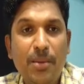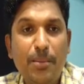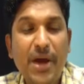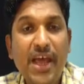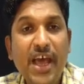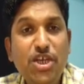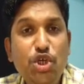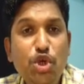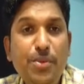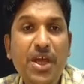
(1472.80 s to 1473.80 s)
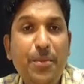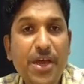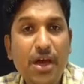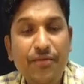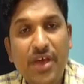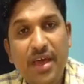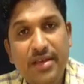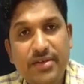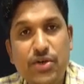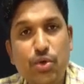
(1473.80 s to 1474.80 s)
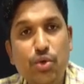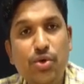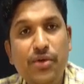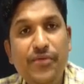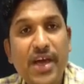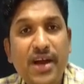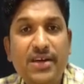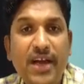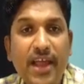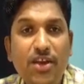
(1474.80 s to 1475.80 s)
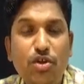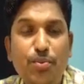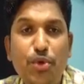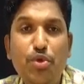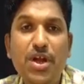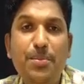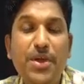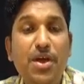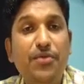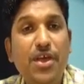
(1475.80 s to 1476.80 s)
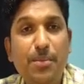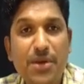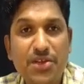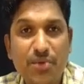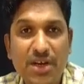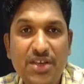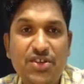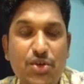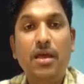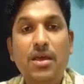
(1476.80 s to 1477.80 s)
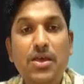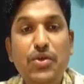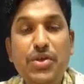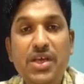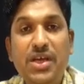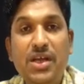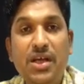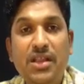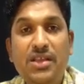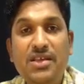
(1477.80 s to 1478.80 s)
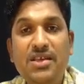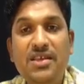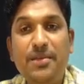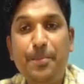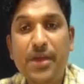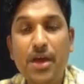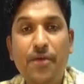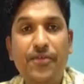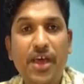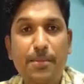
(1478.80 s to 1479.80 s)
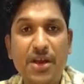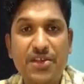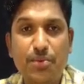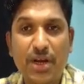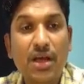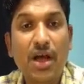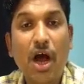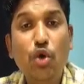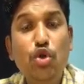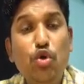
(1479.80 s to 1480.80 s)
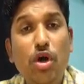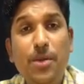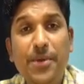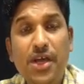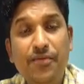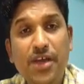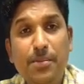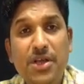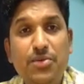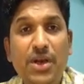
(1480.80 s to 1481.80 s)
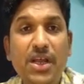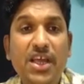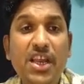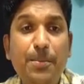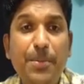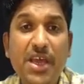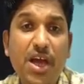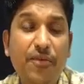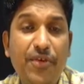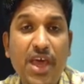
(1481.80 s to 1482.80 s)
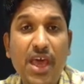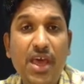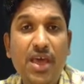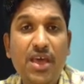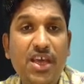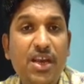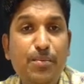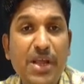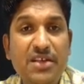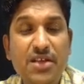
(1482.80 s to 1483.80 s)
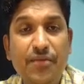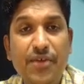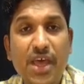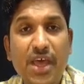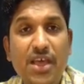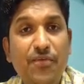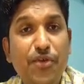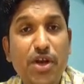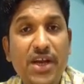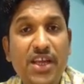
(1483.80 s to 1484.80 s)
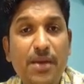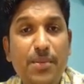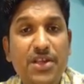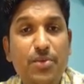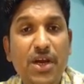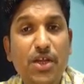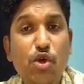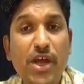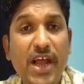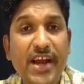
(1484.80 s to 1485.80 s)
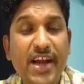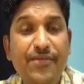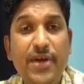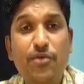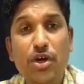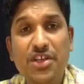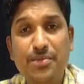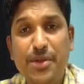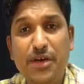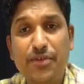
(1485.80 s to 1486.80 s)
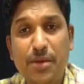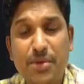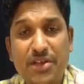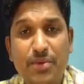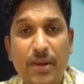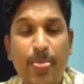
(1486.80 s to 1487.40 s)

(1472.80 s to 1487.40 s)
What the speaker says: By assuming p of k is true, we are trying to prove that p of k plus 1 is true. You see here, this is p of k plus 1. How you got p of k plus 1? In p of k, in place of k, if you write k plus 1, you can identify what is p of k plus 1.